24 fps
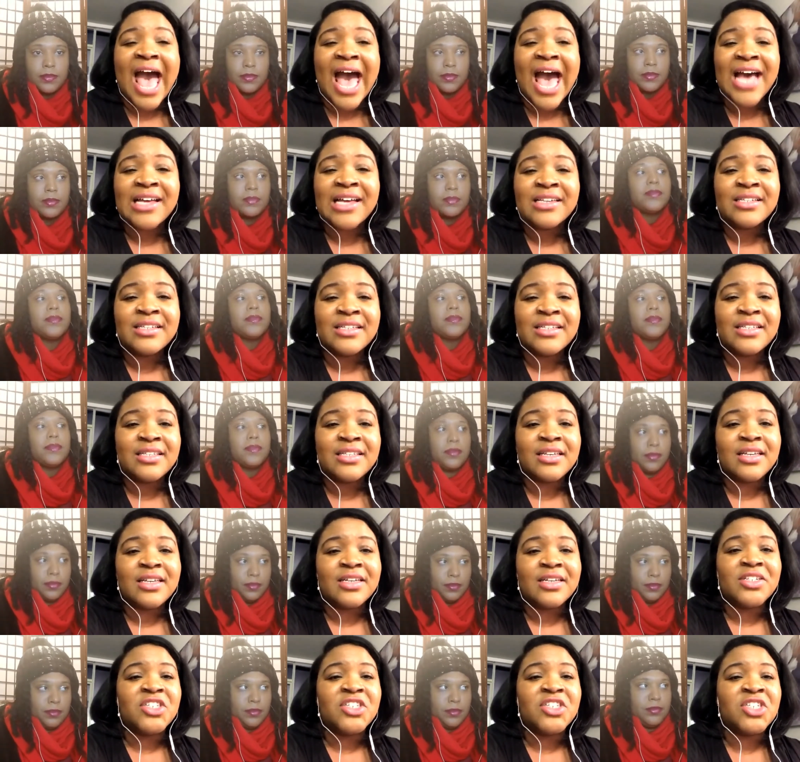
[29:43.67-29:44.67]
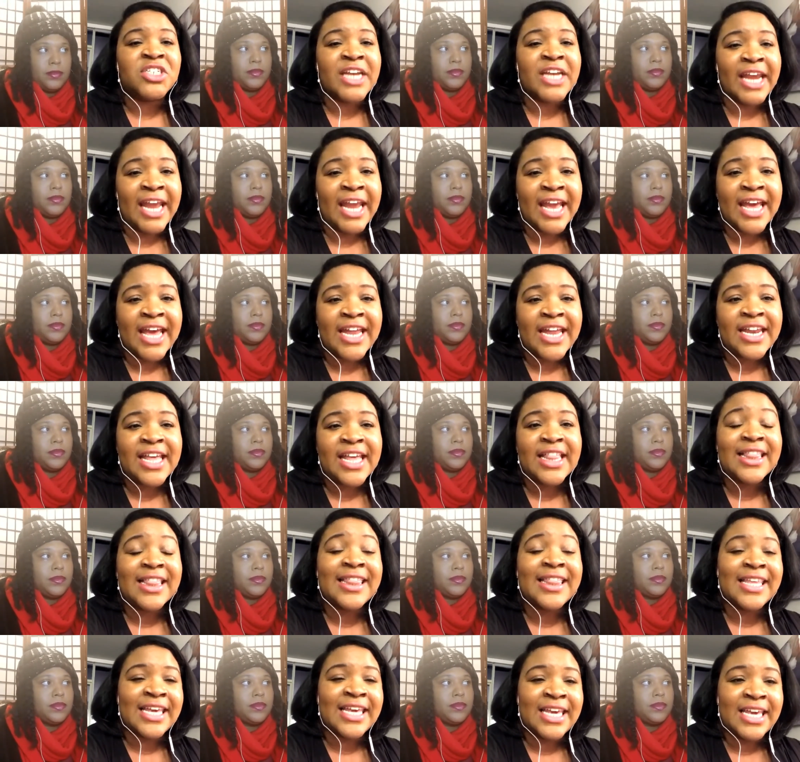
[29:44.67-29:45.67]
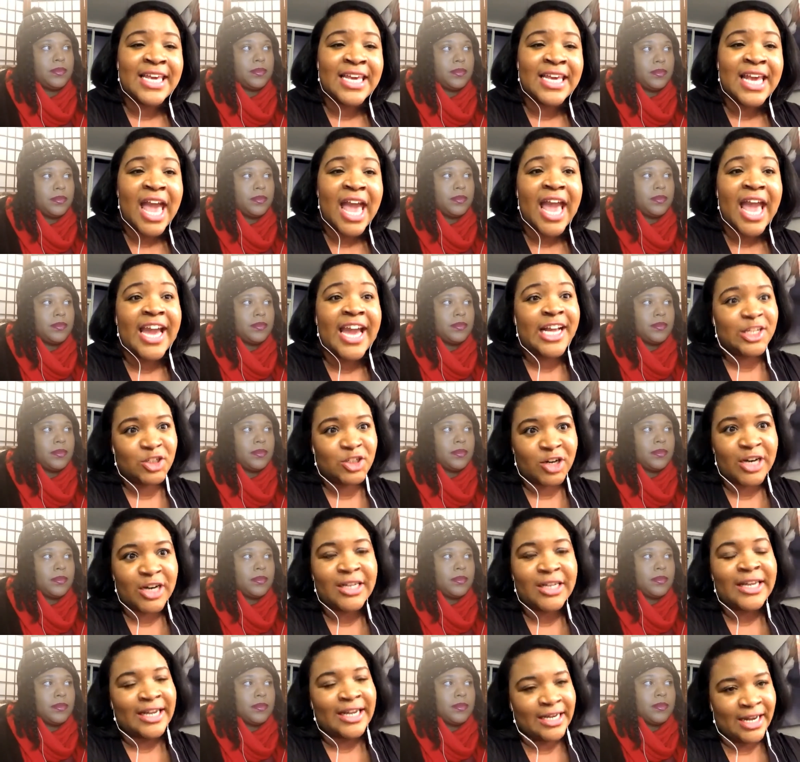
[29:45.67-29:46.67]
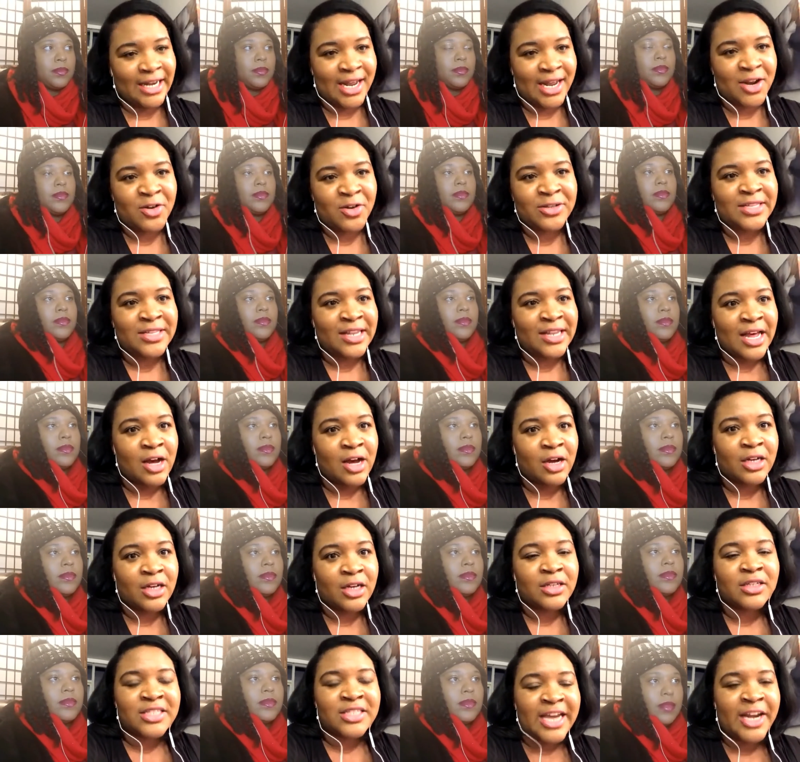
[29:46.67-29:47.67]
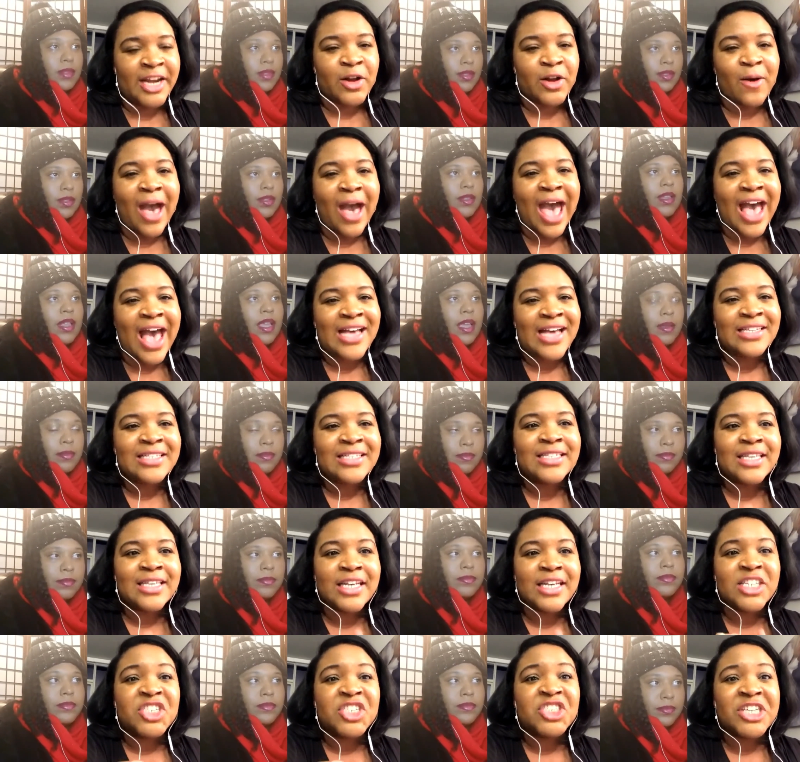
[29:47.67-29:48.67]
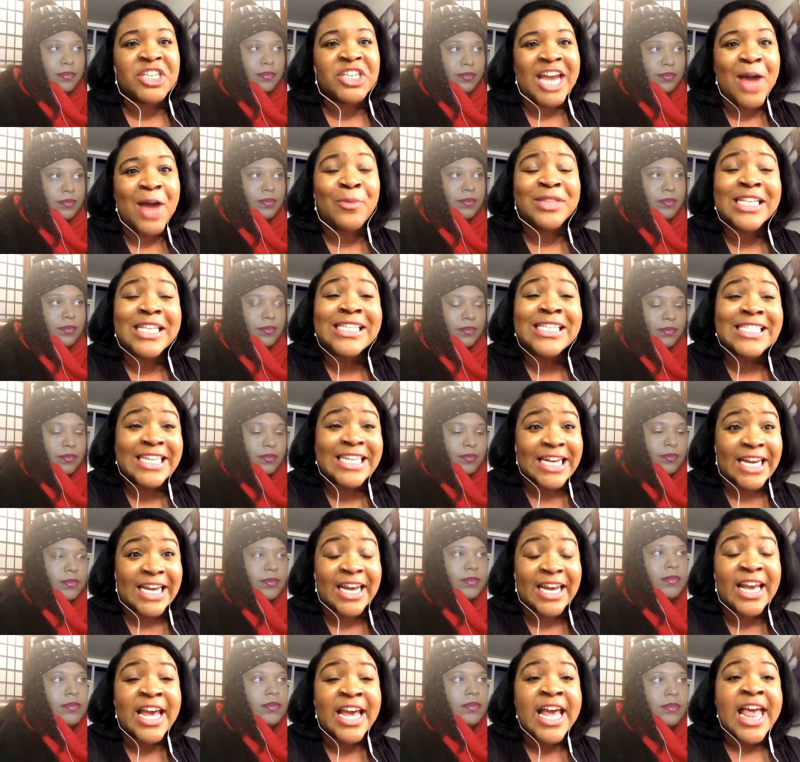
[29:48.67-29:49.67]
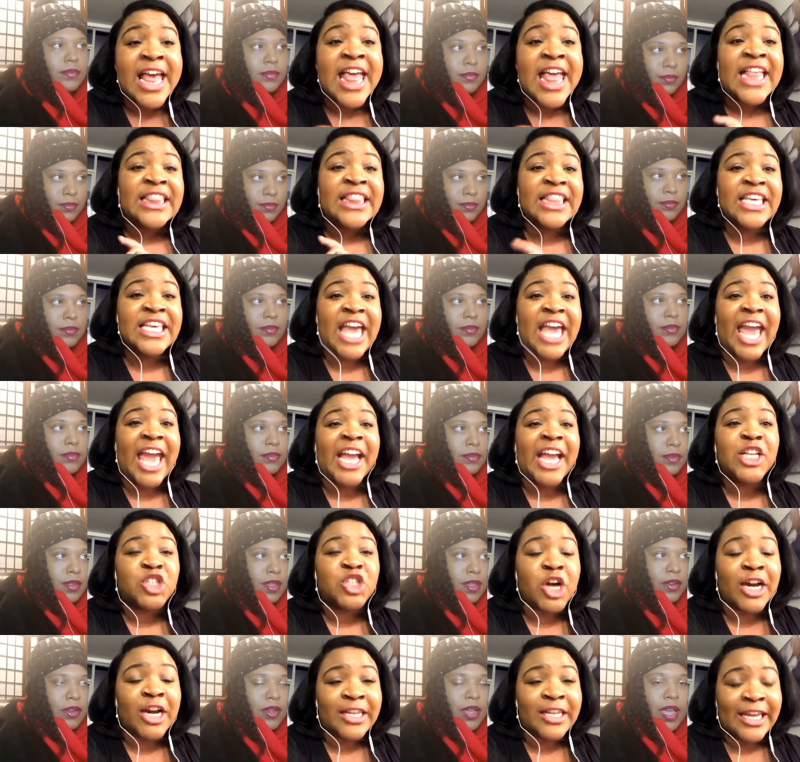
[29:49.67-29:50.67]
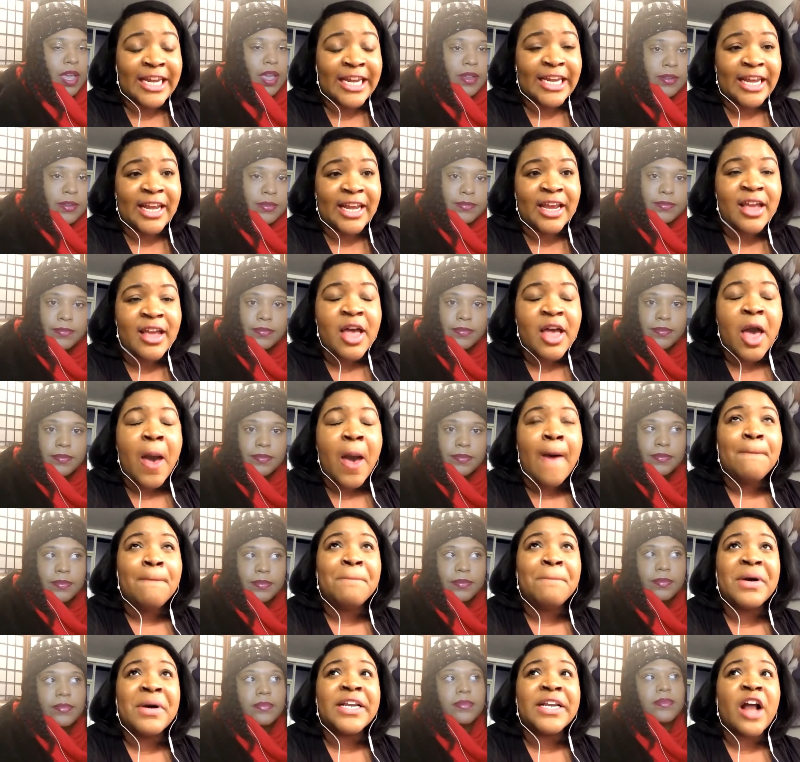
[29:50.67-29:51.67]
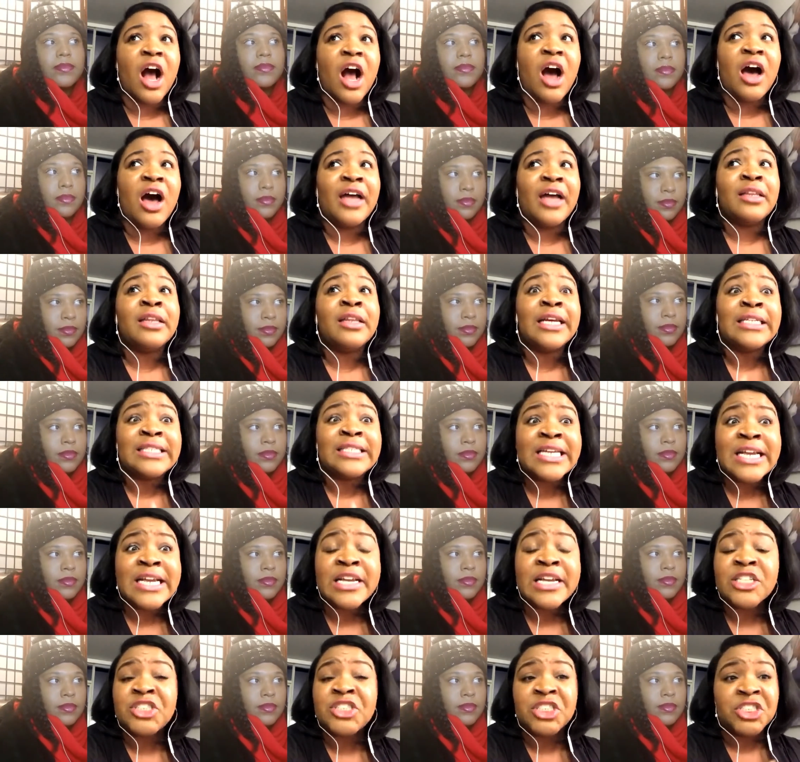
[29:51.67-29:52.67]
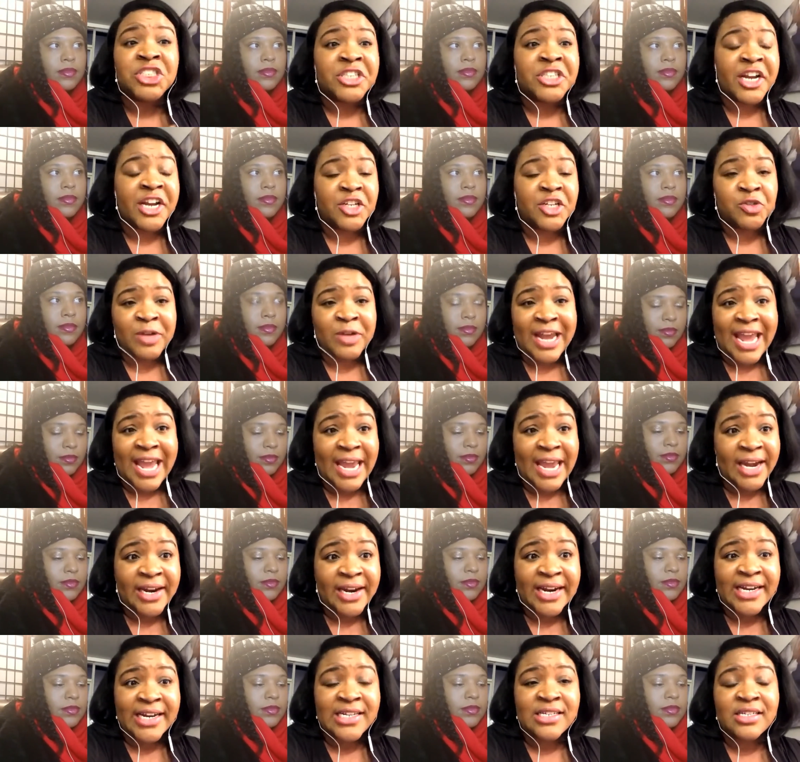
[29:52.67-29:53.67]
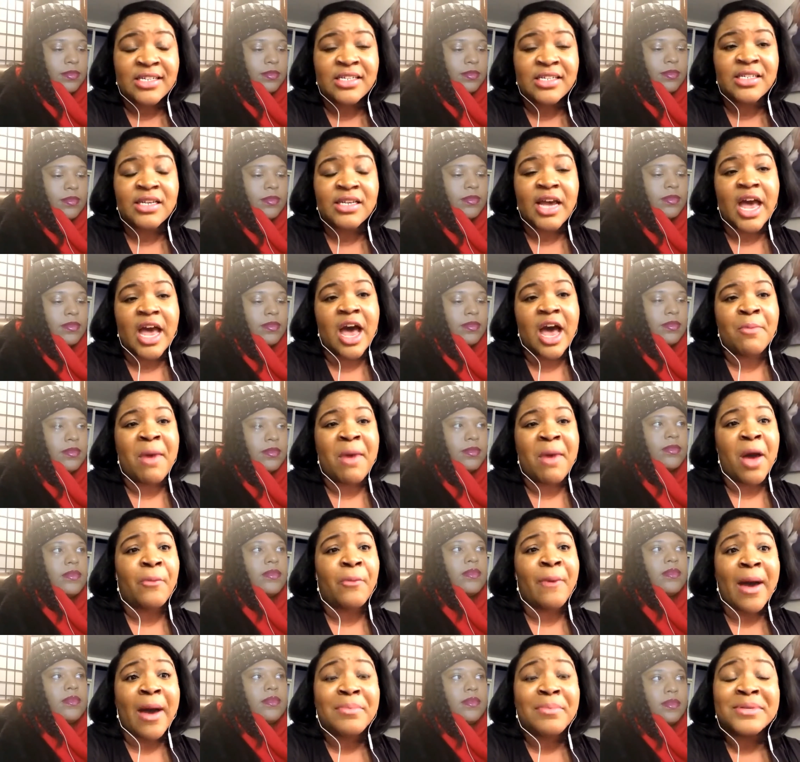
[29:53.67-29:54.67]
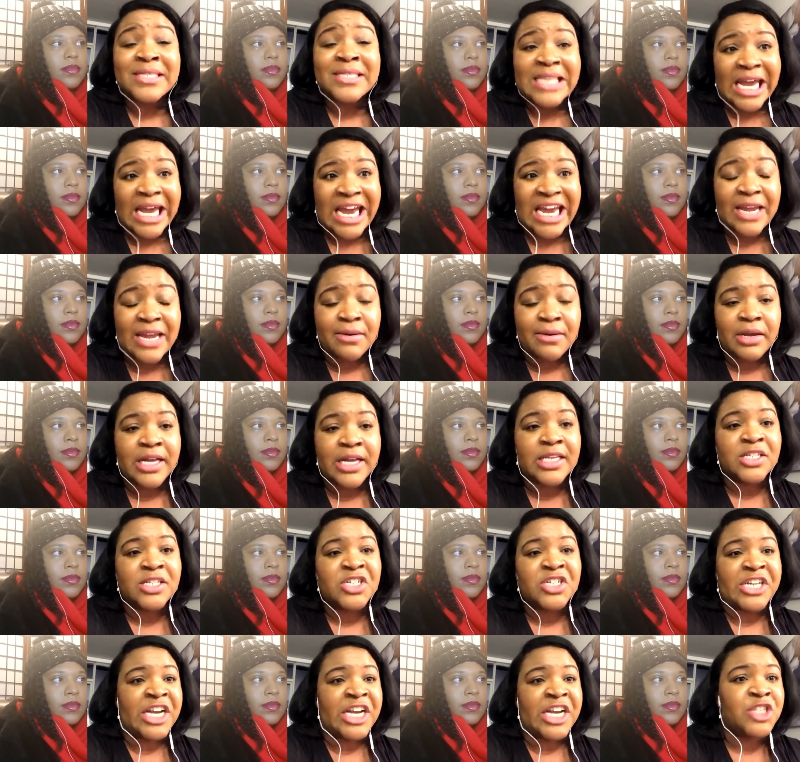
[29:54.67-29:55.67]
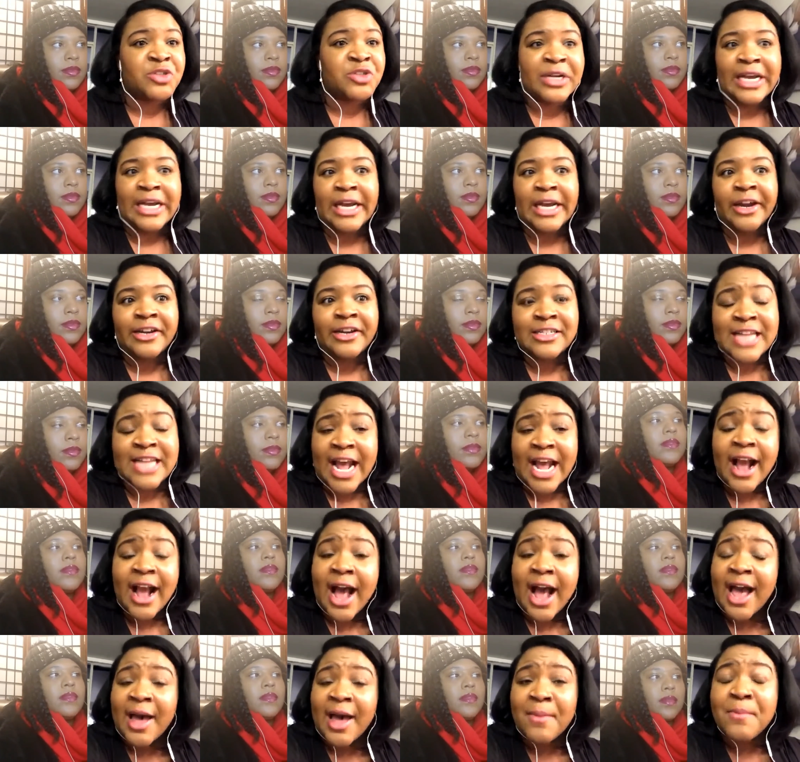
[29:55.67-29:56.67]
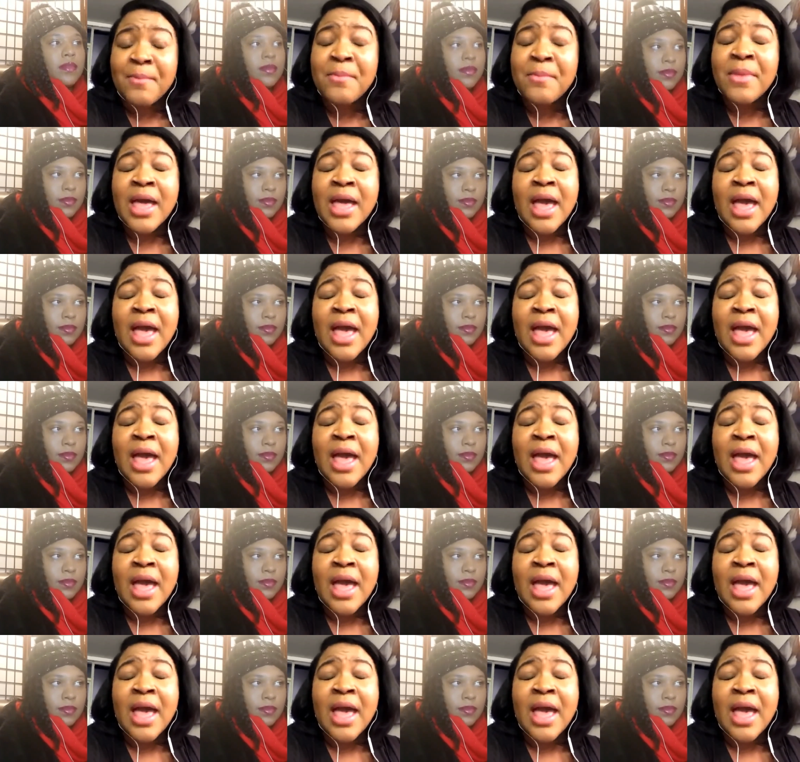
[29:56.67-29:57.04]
Speaker 1: ask shan the hr lady i know it's a long title ask yep. shan with a c the hr okay. lady but on LinkedIn, it's just Chandria Harris. My website is chandriaharris.com.